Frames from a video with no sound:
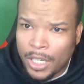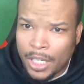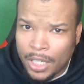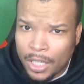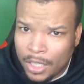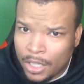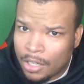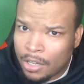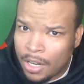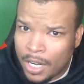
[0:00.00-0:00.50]
You're
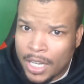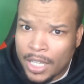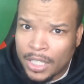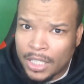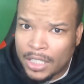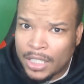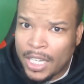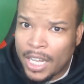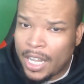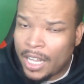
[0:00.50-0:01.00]
going to get the
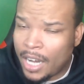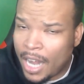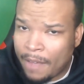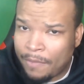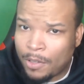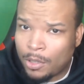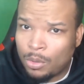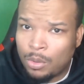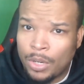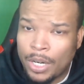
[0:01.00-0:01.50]
skin after
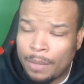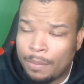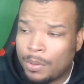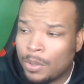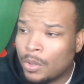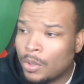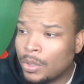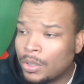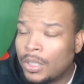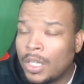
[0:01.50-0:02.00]
20
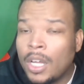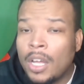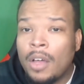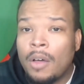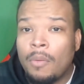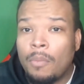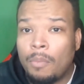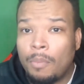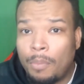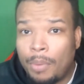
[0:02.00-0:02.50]
pulls,
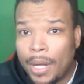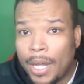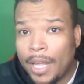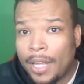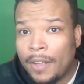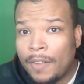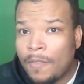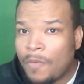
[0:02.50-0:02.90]
but,